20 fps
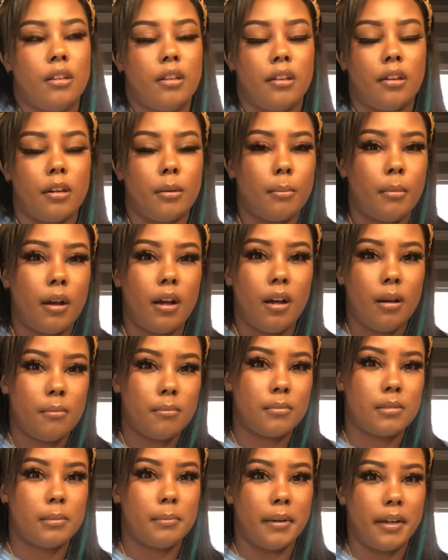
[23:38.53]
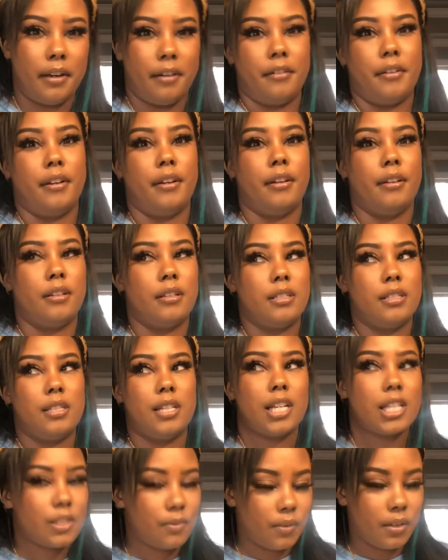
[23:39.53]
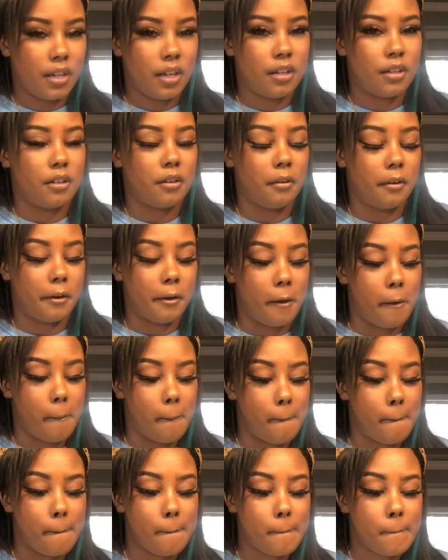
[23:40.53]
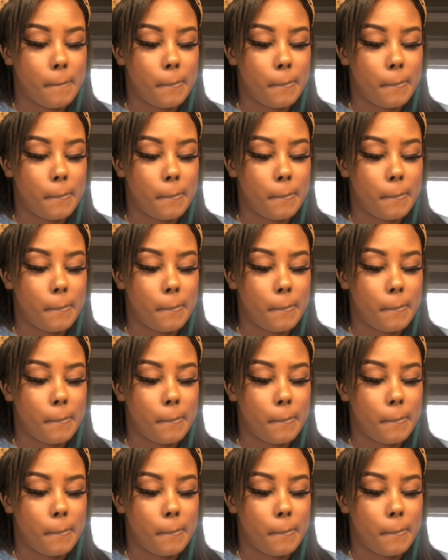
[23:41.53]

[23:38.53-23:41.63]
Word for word: your mom's buried six feet underground